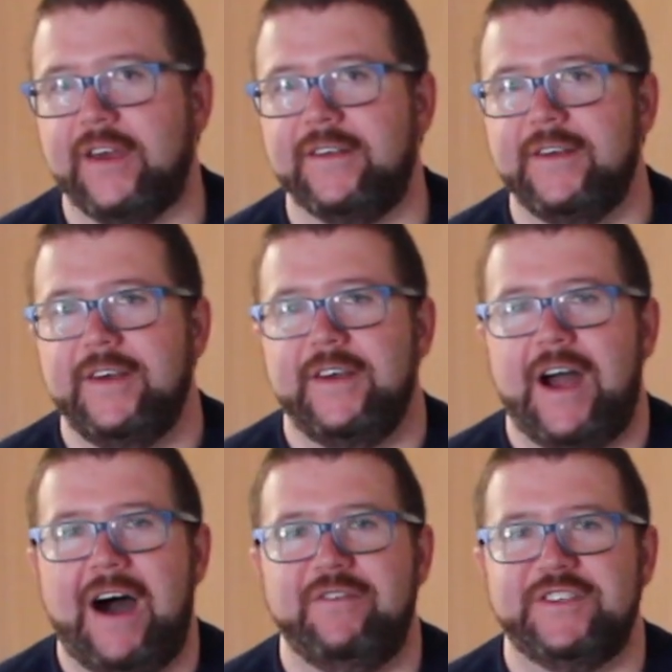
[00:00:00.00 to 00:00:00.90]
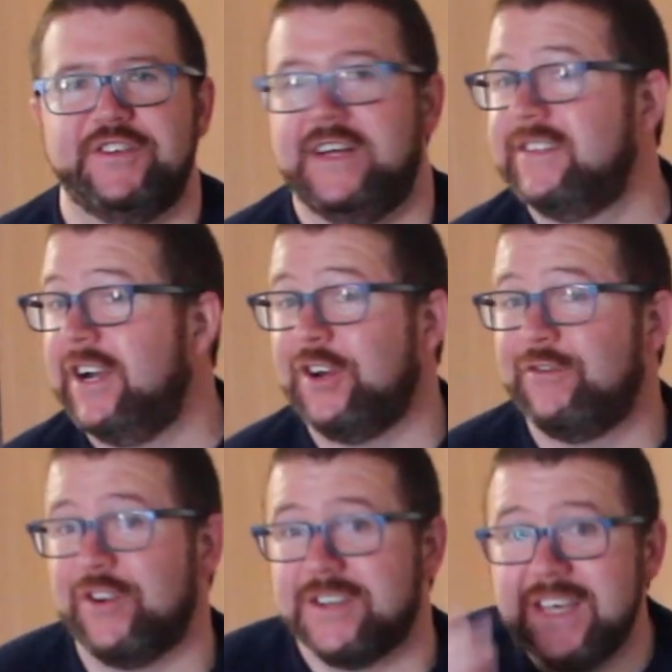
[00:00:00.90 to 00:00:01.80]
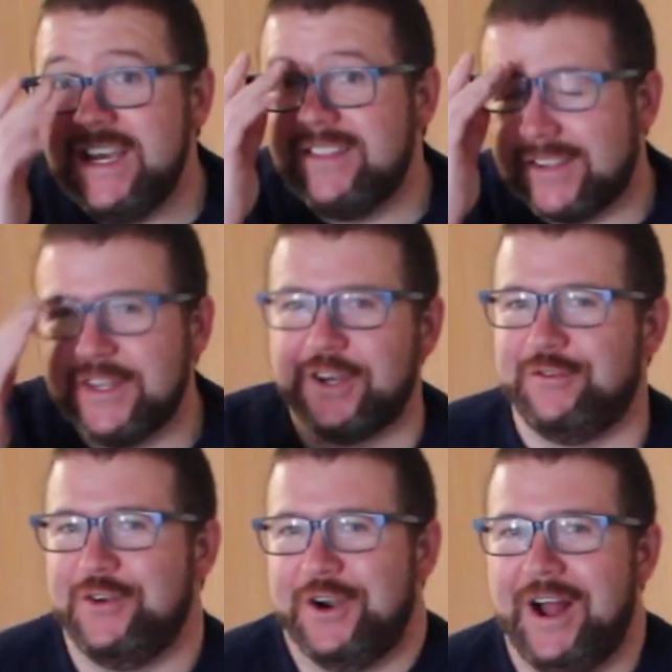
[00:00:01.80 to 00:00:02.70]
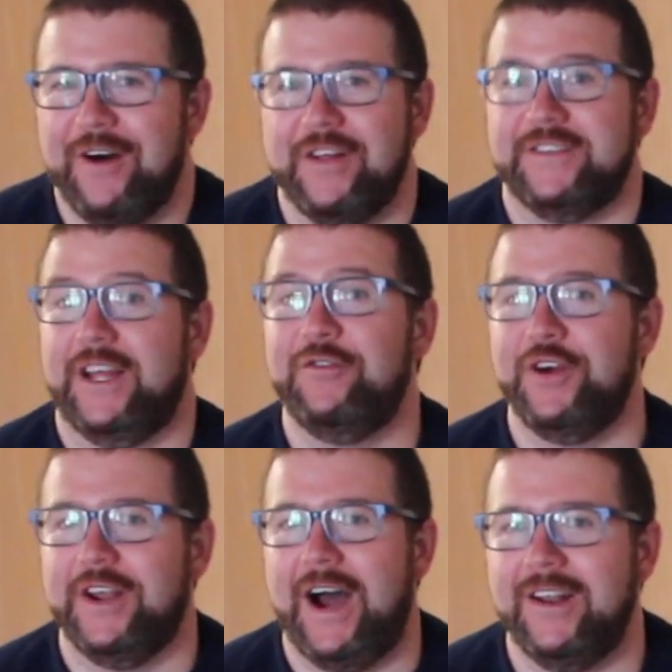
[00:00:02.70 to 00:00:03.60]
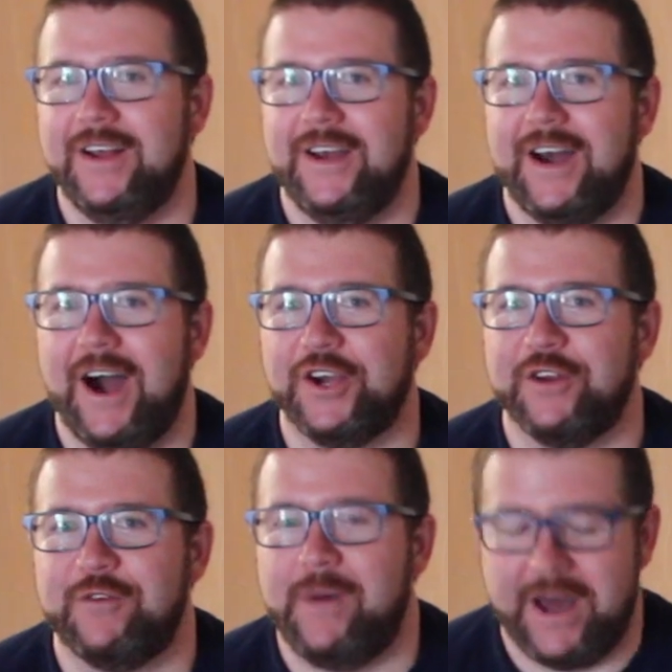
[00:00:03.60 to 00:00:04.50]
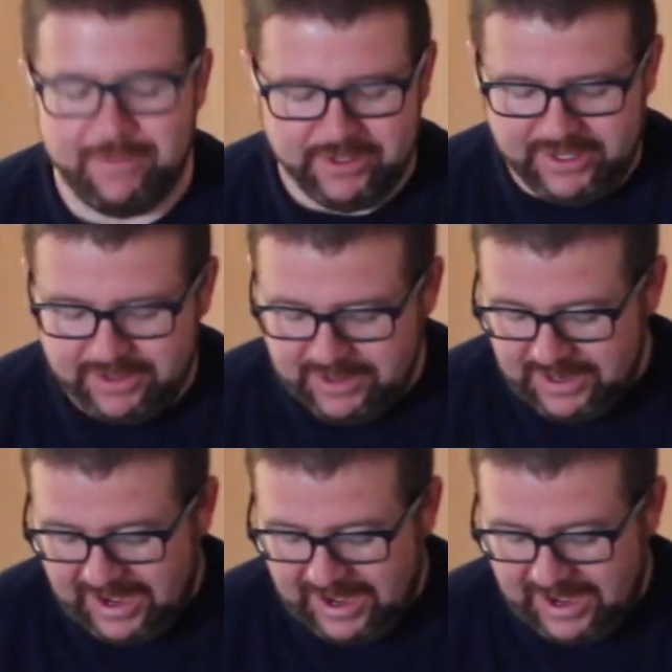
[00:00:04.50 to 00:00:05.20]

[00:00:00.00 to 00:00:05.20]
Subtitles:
And obviously that's not good for your teeth, that's not good for your health, that's definitely not good for bodybuilding.